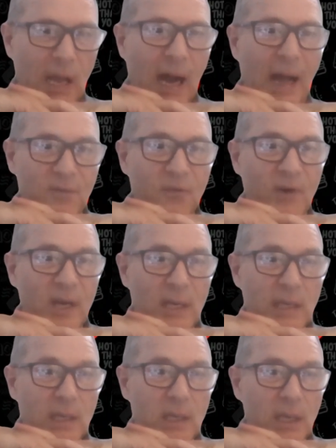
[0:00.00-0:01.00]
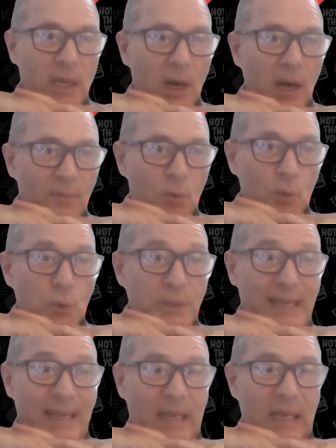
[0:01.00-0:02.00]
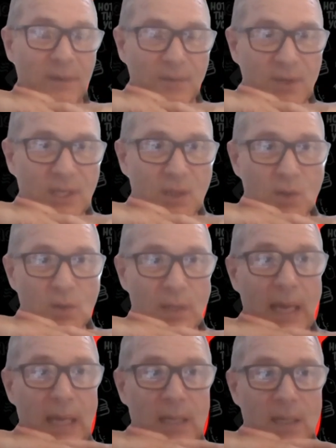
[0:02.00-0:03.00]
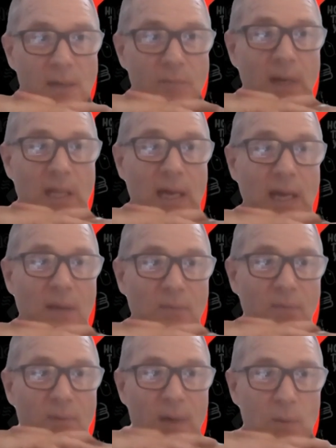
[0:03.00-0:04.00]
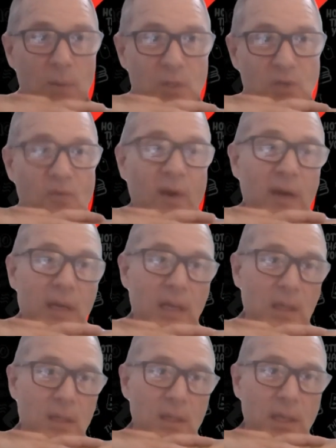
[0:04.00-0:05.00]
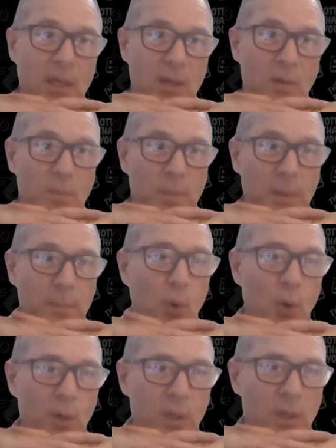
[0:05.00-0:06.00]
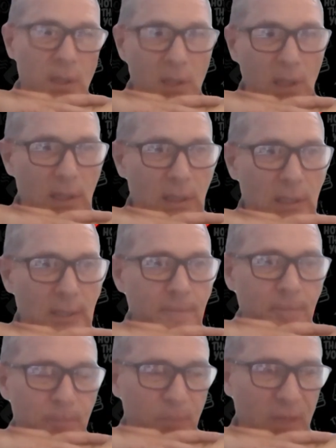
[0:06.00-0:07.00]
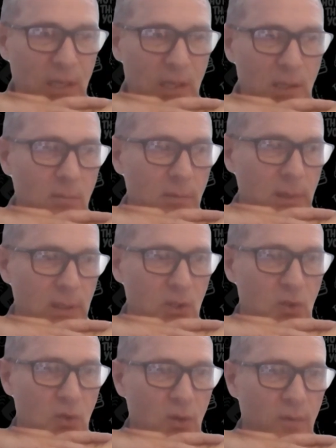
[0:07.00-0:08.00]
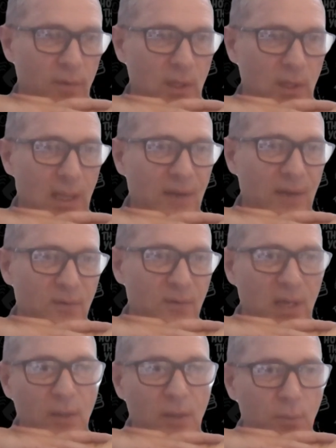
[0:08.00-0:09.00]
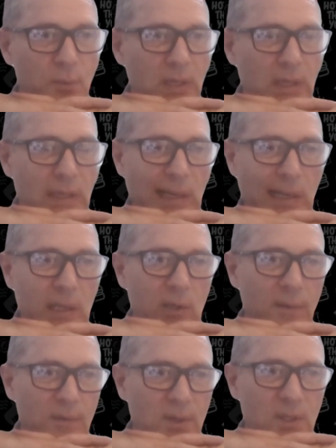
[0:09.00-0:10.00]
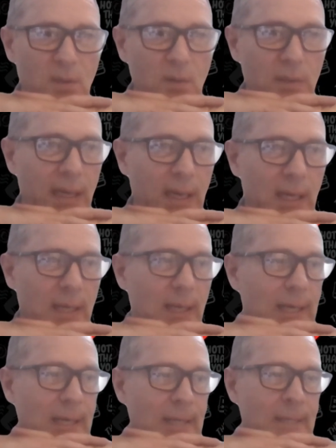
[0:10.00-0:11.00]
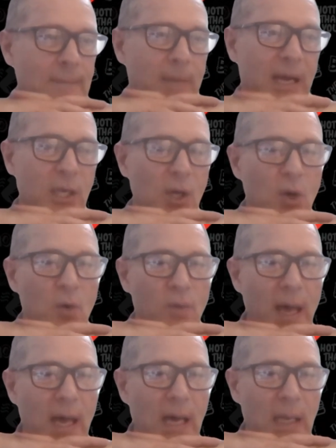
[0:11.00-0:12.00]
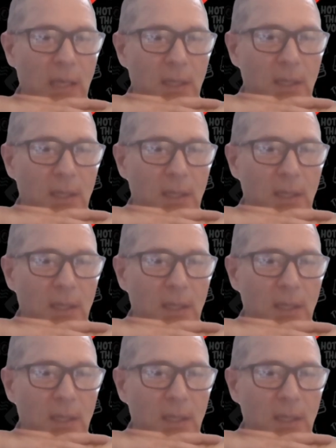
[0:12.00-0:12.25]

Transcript: I have a very you know I have a routine every single day of my life, uh, which is very you know important. Um, you know, it's sort of a life and death routine that I do every single day. Um, I know that